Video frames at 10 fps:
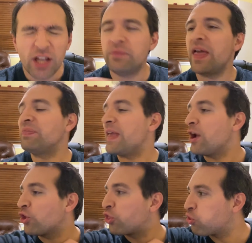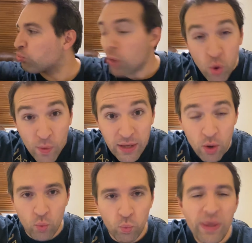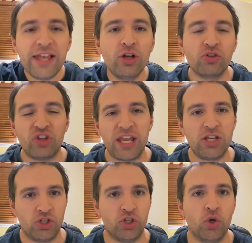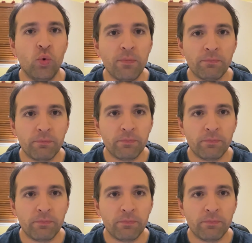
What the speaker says: That they are throwing Uyghurs into.